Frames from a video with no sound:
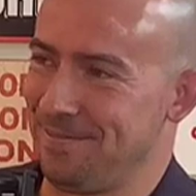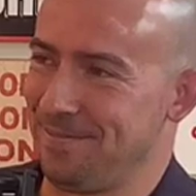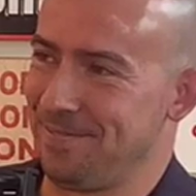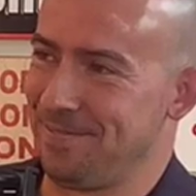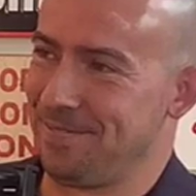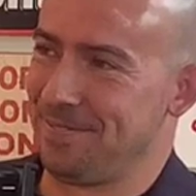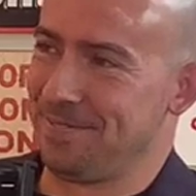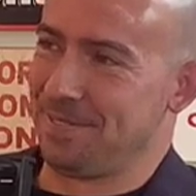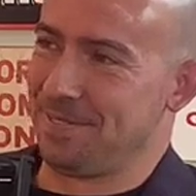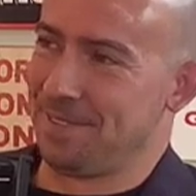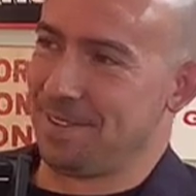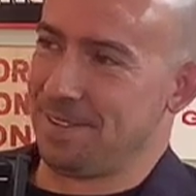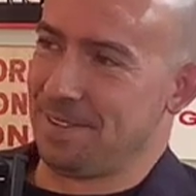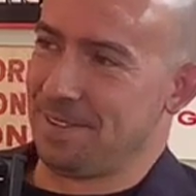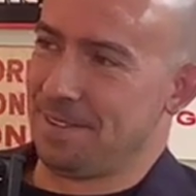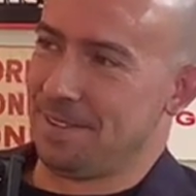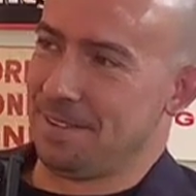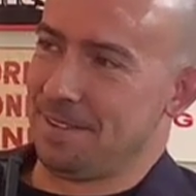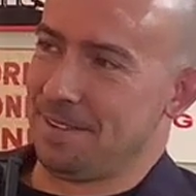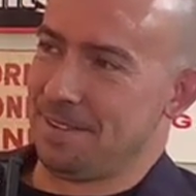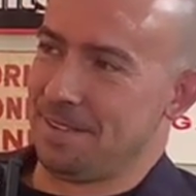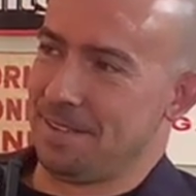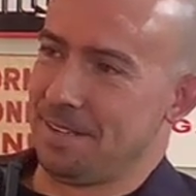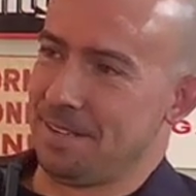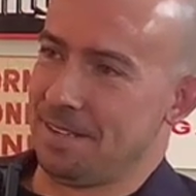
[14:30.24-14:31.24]
enjoy the
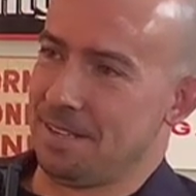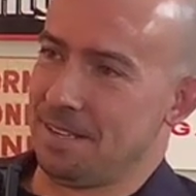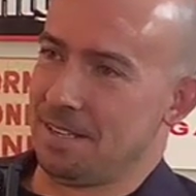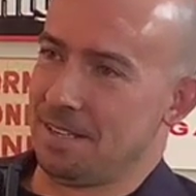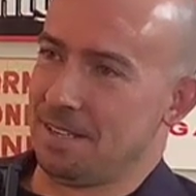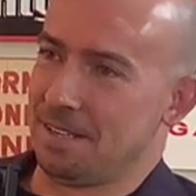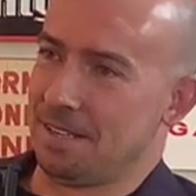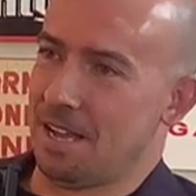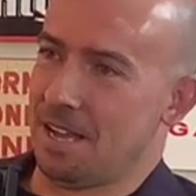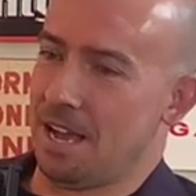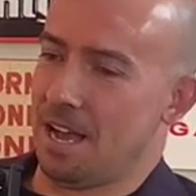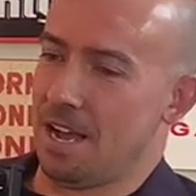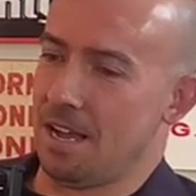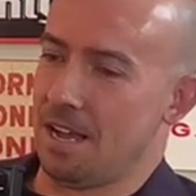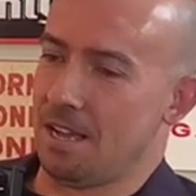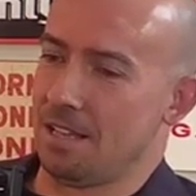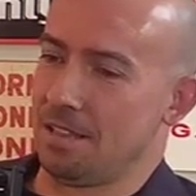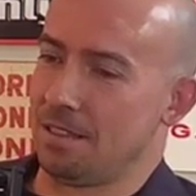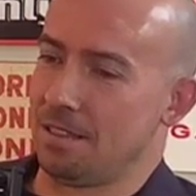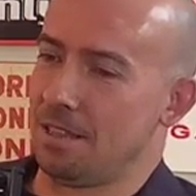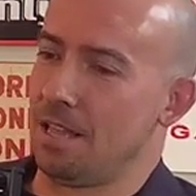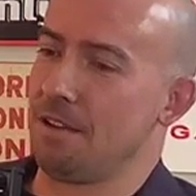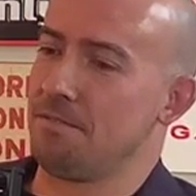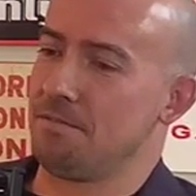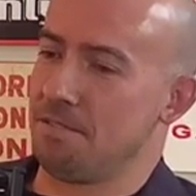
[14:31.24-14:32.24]
car?
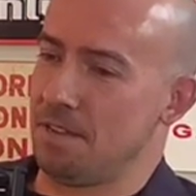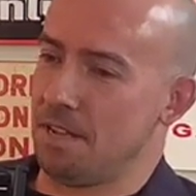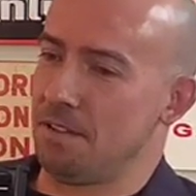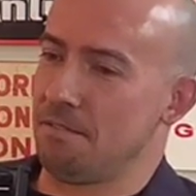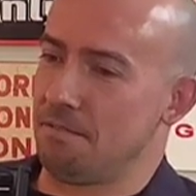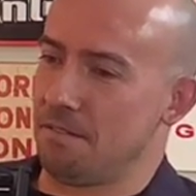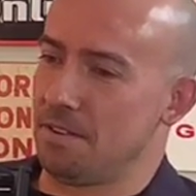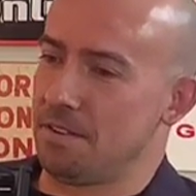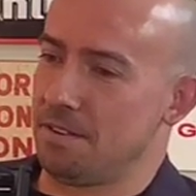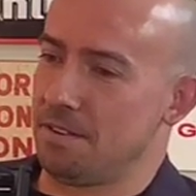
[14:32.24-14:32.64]
Loved it.